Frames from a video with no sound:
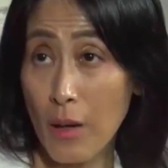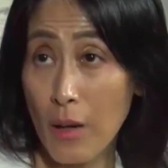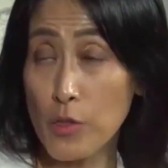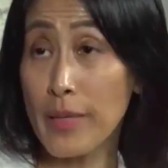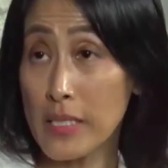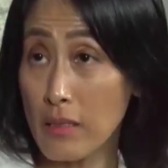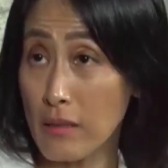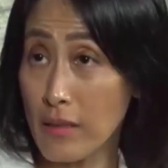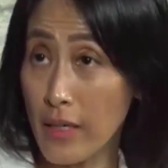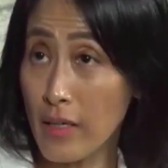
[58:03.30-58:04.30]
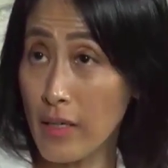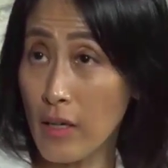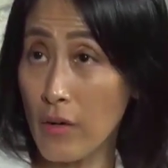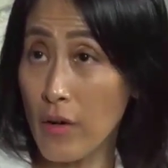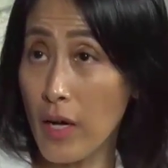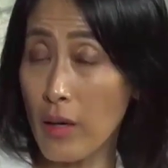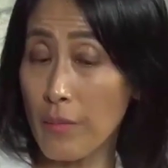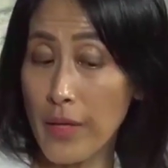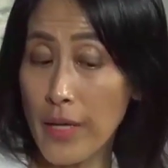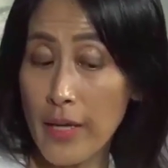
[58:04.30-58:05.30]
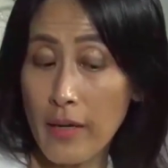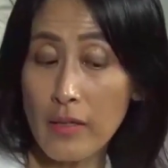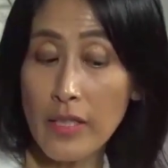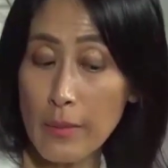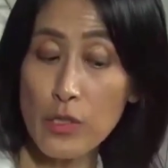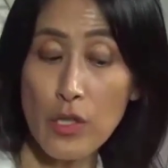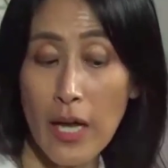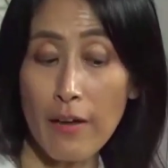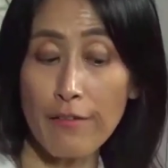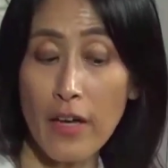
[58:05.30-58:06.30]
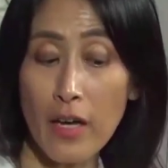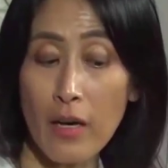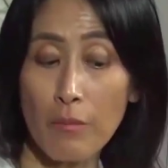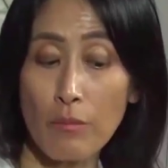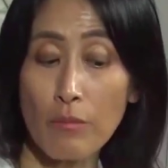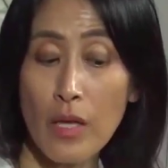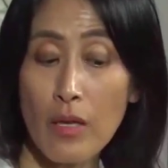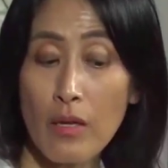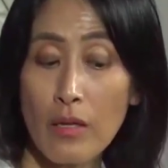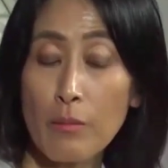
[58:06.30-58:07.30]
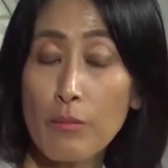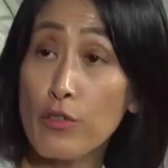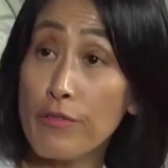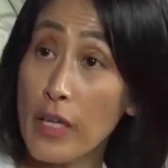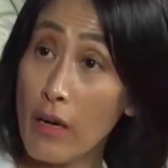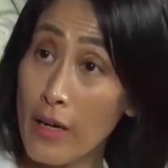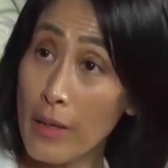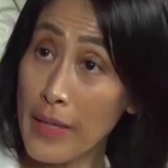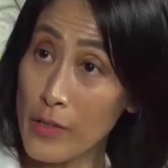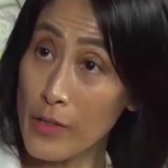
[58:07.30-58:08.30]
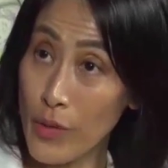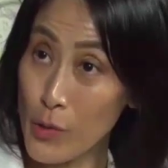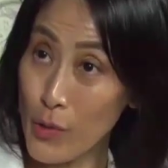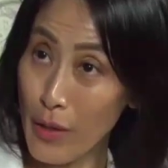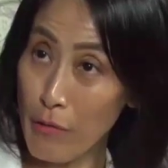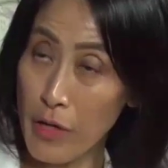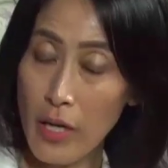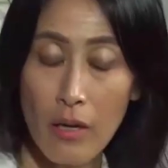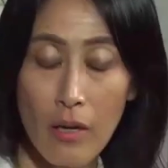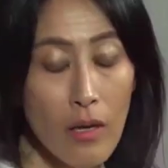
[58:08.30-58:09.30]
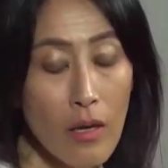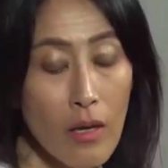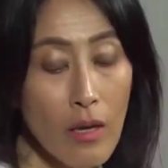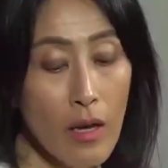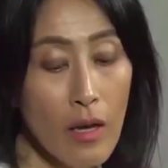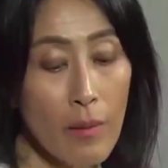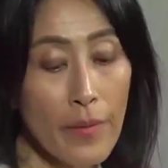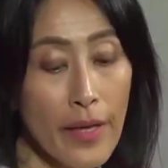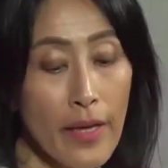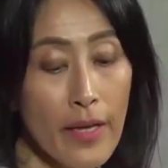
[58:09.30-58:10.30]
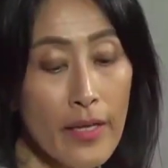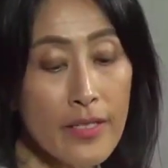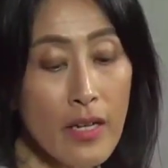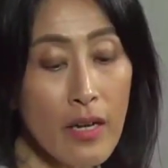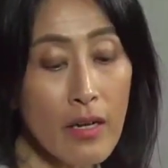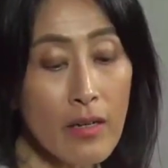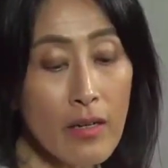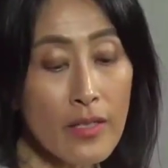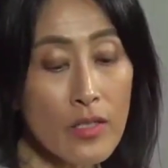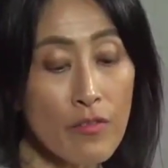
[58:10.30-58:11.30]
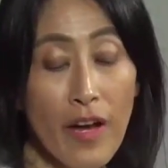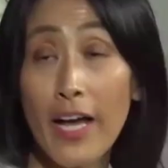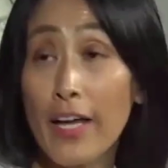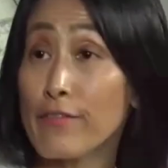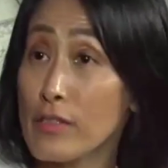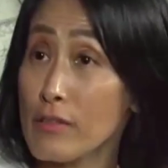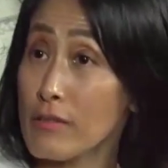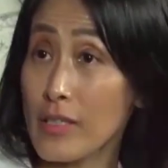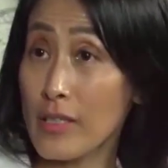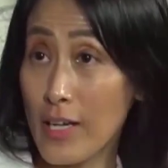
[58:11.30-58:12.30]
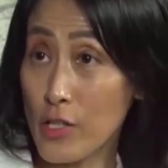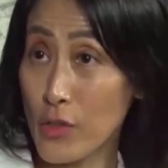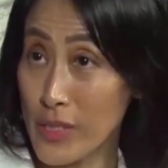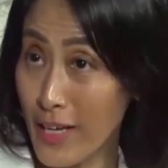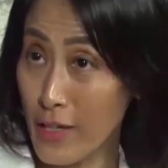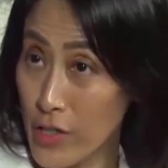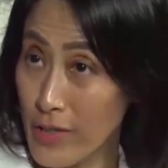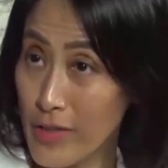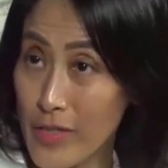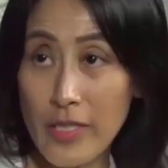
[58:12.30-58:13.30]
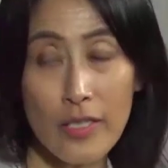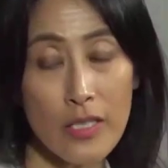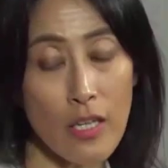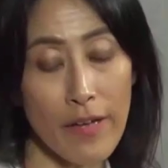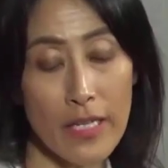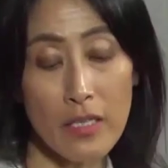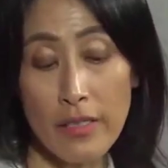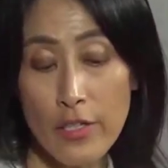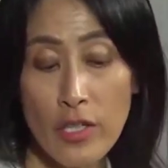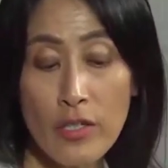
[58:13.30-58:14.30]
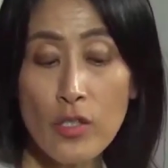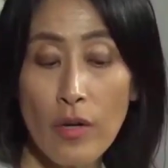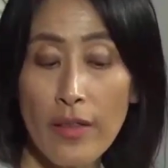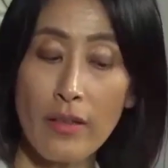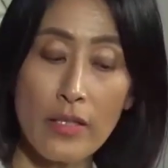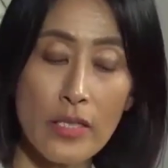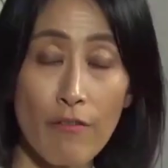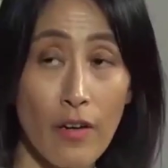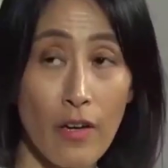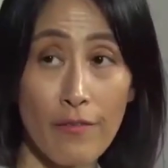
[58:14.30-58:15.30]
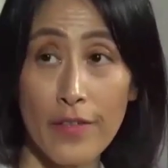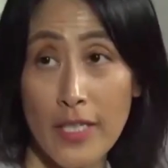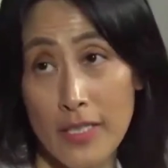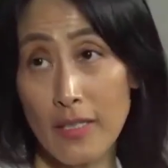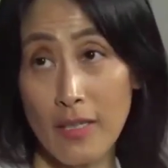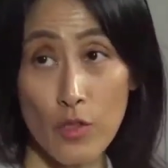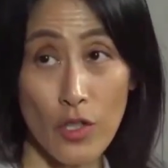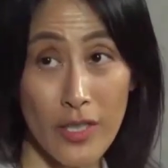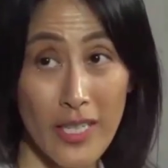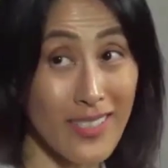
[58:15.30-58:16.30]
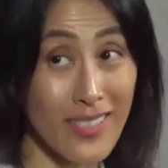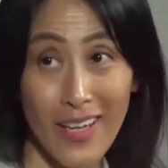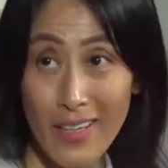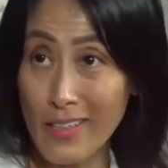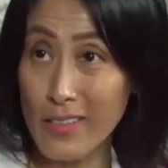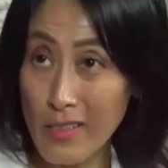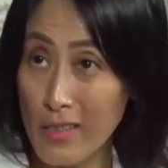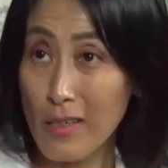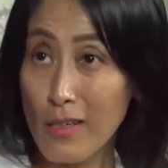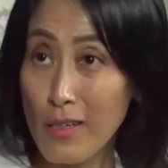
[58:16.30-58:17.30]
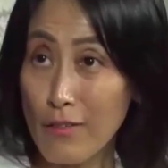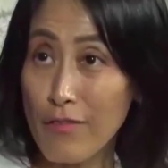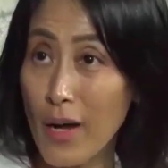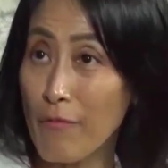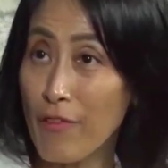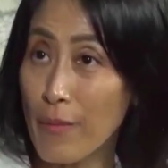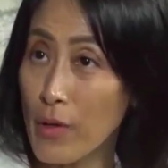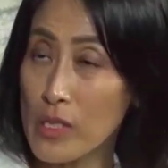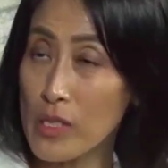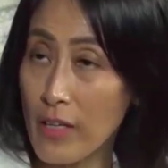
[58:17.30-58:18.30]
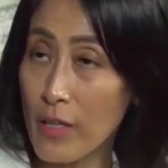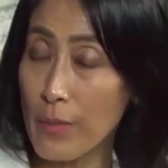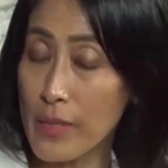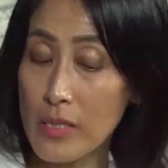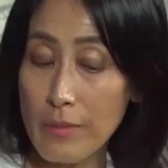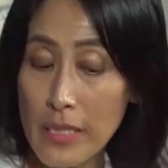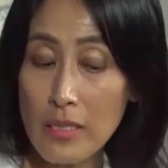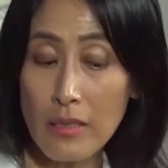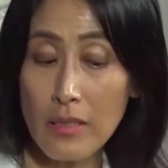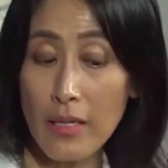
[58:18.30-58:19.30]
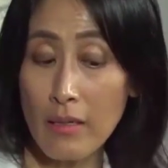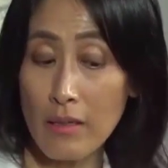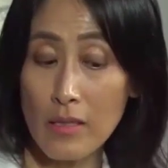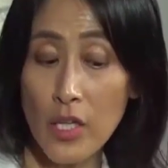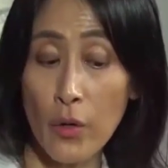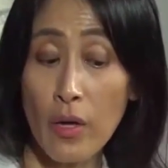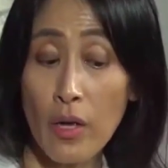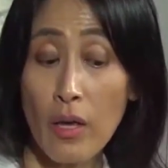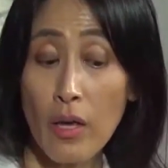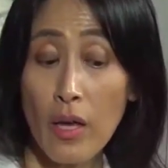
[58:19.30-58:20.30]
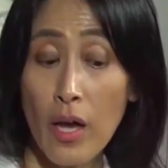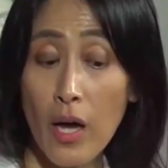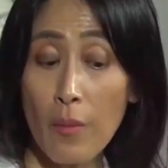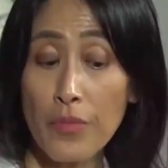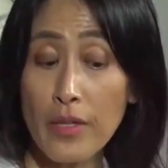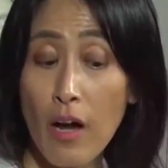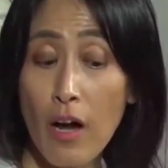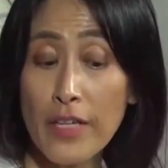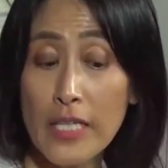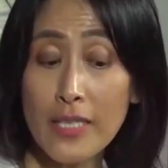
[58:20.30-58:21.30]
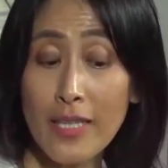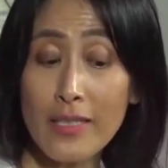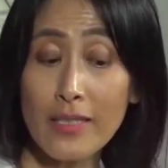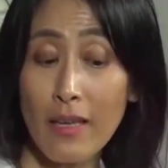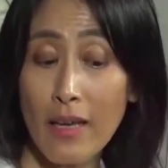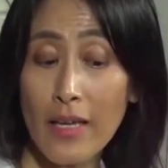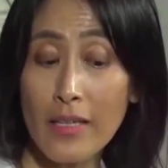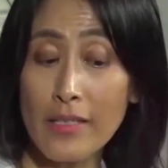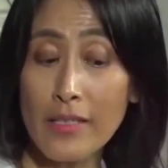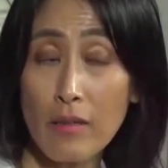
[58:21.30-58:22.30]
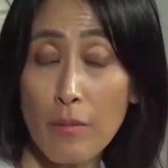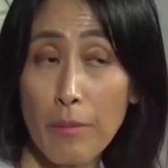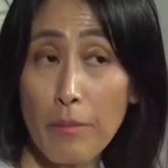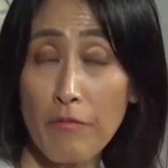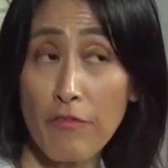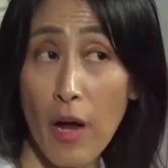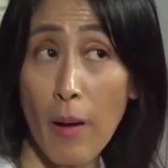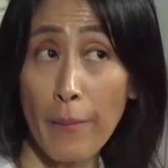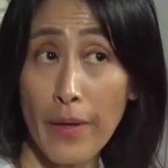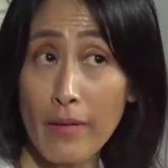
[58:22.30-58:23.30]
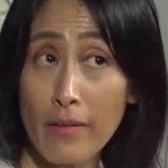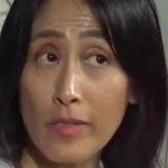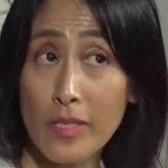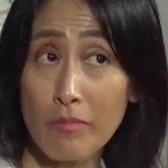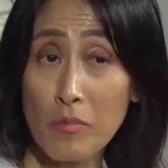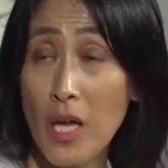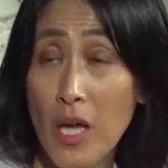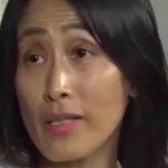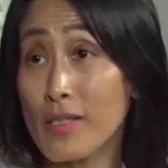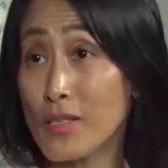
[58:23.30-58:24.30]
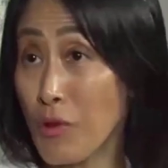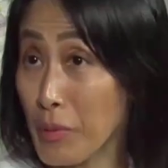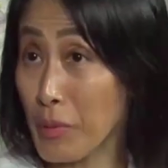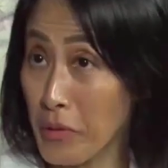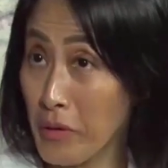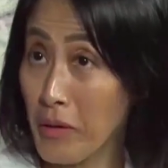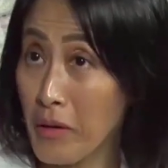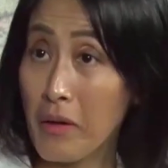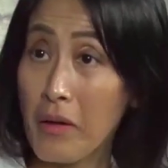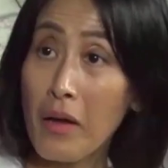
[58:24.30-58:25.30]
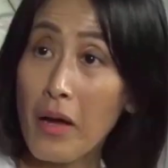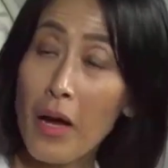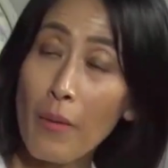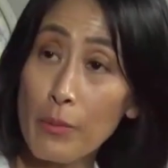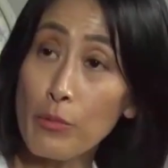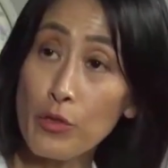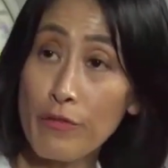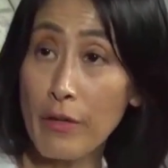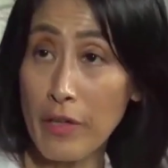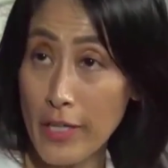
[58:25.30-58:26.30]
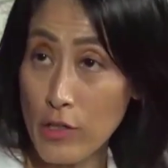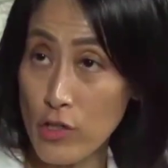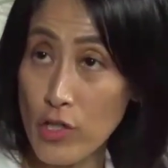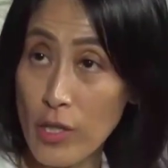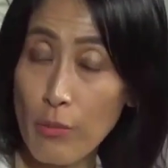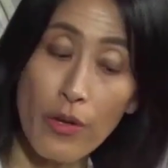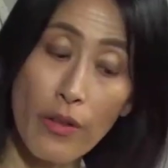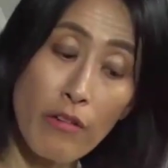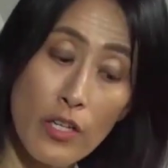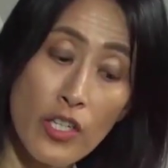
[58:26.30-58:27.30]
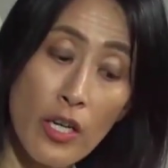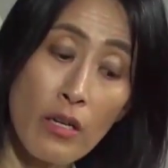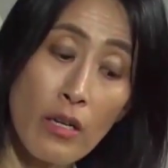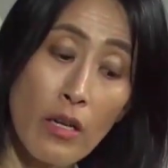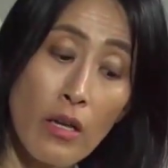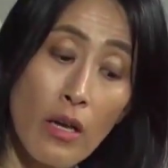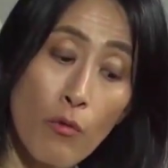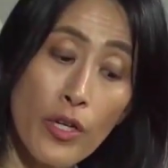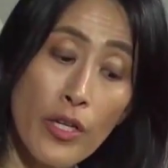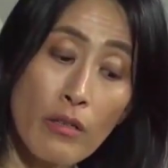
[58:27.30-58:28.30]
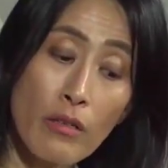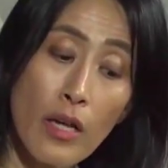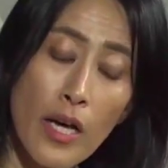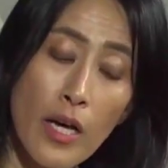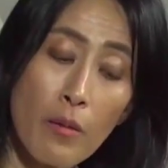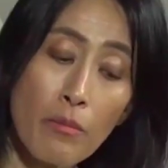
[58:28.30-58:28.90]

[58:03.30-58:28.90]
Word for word: um, domestically. You know, um, it claims to have um, improved the economy in 2023. Um, and uh, it survived the international sanctions, the self-isolation. So I think the self-confidence that Kim Jong-un has gained from those developments domestically, and also um, the confidence he has gained from his summits with Putin, um, the improving relationship with Russia, will